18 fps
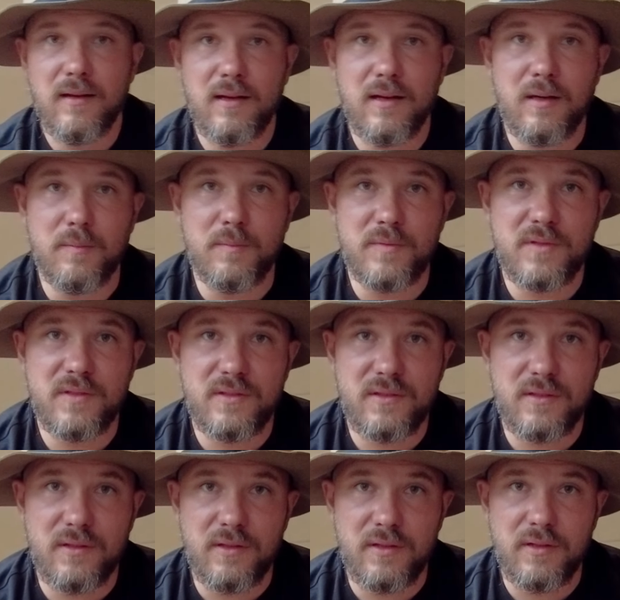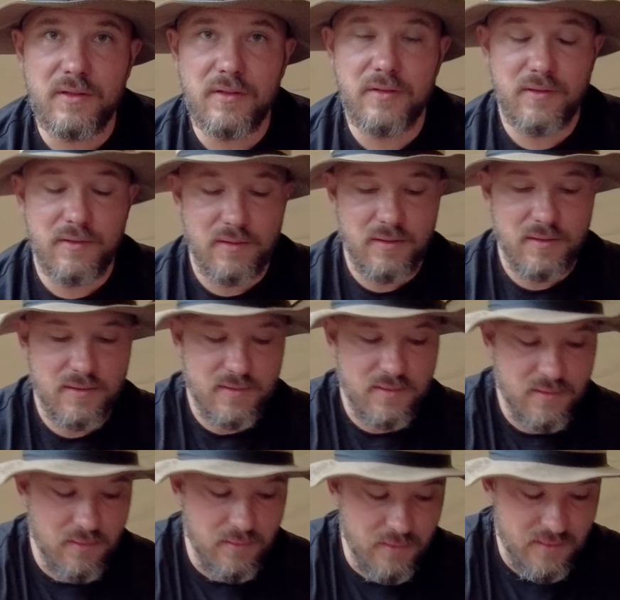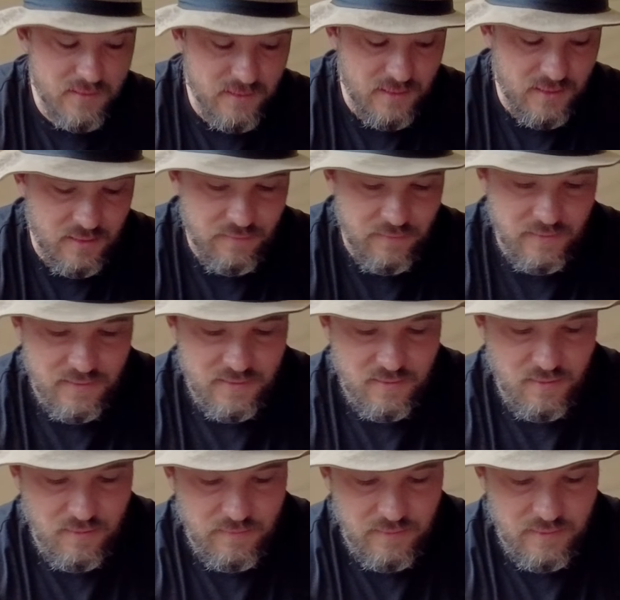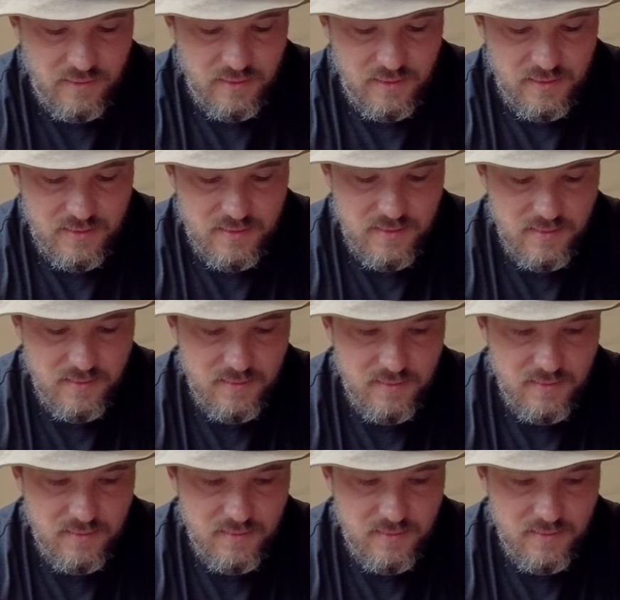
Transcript: I'm so excited for this coffee, guys.